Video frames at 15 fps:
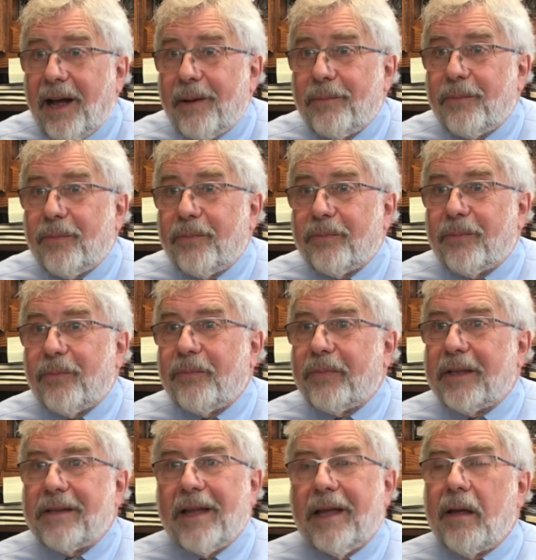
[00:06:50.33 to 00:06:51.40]

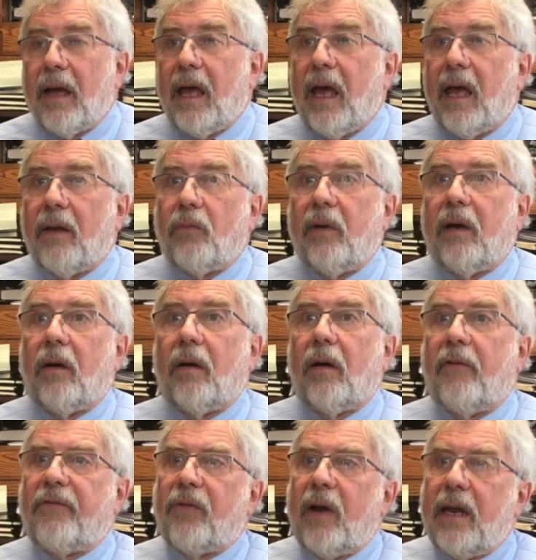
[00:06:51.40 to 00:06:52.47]
and
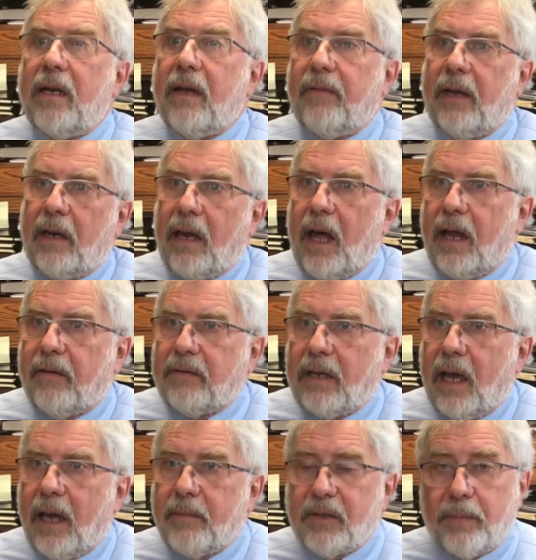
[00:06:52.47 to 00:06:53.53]
we're afraid of it a lot
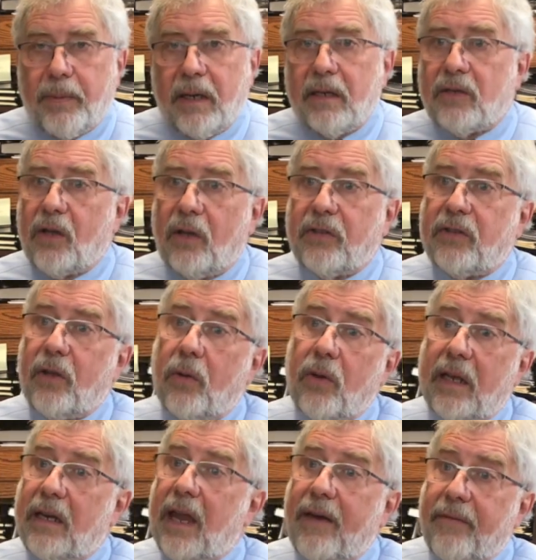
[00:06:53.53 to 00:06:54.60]
of times. But it's
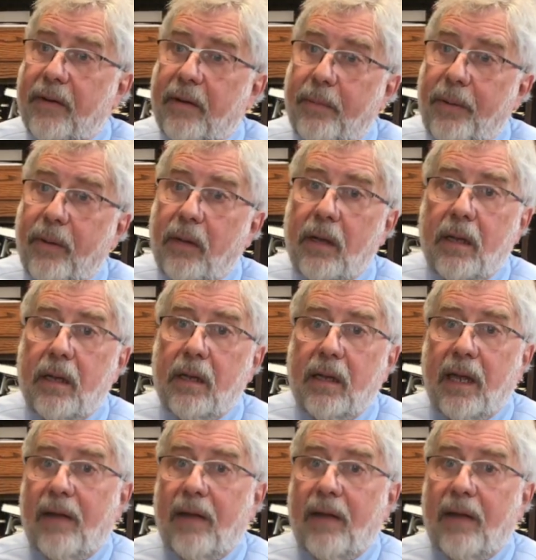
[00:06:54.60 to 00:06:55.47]
also inevitable.